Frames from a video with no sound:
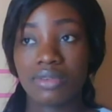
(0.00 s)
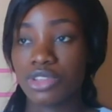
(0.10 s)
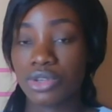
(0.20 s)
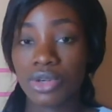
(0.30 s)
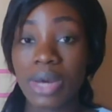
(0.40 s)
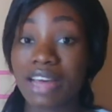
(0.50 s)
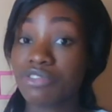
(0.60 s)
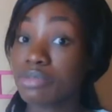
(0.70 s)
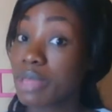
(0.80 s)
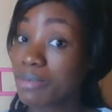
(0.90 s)
You know,
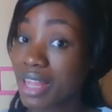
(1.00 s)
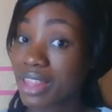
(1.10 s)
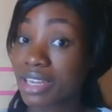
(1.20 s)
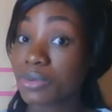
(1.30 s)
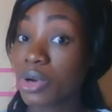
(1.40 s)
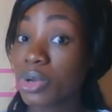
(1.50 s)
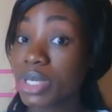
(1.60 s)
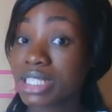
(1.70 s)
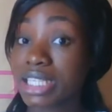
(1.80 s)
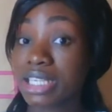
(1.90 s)
and remember that they would
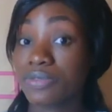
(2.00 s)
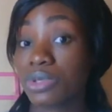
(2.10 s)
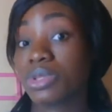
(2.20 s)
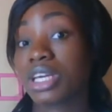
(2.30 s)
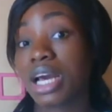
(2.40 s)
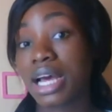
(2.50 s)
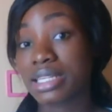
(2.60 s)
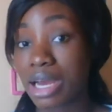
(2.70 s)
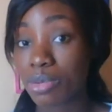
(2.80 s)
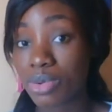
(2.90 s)
always give you the
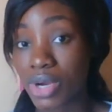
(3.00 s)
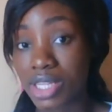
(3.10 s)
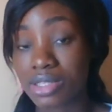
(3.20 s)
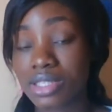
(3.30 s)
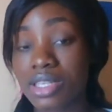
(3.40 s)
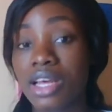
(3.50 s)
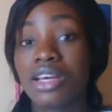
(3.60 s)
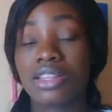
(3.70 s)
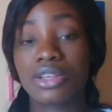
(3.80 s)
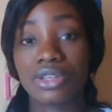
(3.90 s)
cardinal points
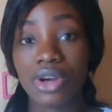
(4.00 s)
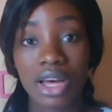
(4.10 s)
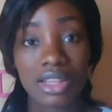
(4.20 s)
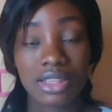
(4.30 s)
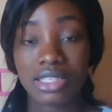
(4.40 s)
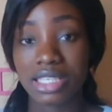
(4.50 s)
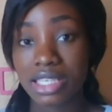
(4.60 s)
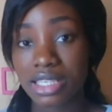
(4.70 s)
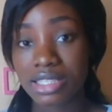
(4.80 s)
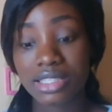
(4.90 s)
the north, the
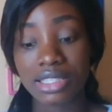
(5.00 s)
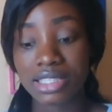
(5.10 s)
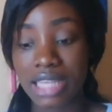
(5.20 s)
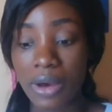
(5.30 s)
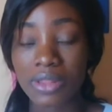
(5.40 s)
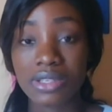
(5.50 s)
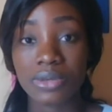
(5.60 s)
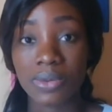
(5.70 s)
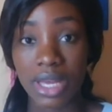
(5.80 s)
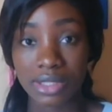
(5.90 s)
east, the south, and the
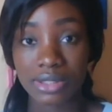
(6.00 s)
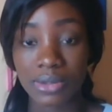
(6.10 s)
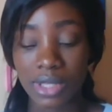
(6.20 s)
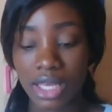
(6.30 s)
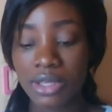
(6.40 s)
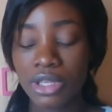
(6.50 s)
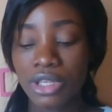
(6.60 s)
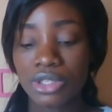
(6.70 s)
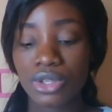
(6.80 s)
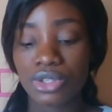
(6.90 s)
west. Okay,
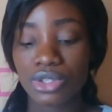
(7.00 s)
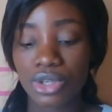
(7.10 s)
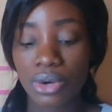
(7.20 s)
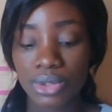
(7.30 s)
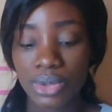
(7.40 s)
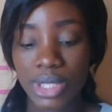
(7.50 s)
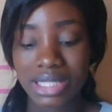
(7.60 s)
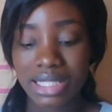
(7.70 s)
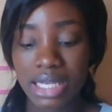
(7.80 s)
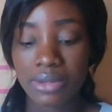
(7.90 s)
so you should
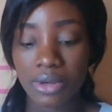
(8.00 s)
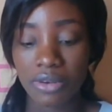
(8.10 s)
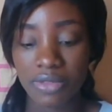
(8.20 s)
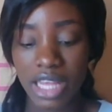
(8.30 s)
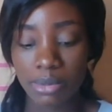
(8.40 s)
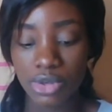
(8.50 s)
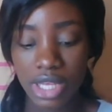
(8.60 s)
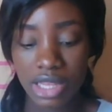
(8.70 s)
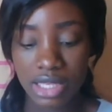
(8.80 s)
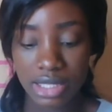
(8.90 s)
always take note of them. Though
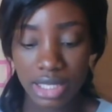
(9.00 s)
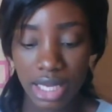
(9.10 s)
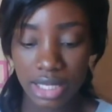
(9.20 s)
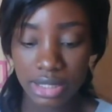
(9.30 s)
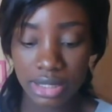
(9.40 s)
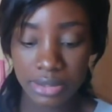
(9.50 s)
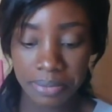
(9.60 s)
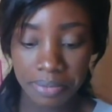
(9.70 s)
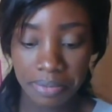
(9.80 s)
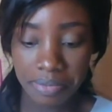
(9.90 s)
in this case,
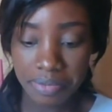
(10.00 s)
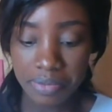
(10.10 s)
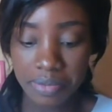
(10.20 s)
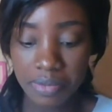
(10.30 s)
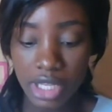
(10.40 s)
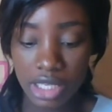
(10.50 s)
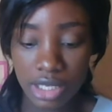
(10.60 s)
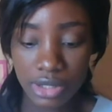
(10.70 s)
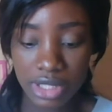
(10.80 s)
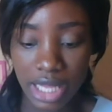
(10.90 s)
it
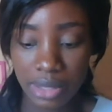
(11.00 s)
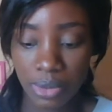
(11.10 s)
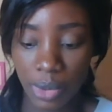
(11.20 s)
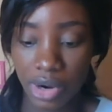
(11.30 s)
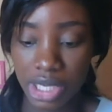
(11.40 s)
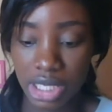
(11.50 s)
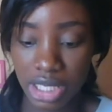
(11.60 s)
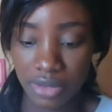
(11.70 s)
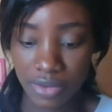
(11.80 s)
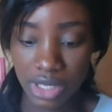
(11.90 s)
looks like we weren't
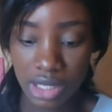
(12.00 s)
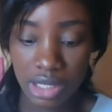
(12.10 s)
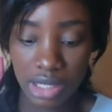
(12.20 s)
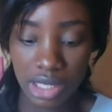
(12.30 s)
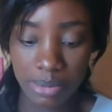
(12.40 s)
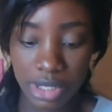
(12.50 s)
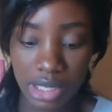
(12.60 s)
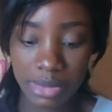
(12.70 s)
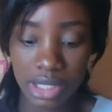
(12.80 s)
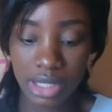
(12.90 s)
given. Let me
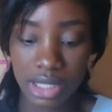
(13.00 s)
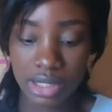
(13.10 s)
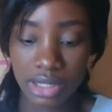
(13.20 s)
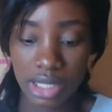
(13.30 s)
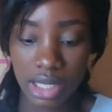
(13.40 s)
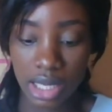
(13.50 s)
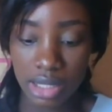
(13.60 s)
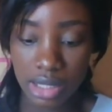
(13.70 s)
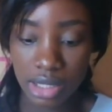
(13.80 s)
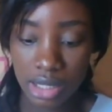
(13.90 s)
let me look at it again.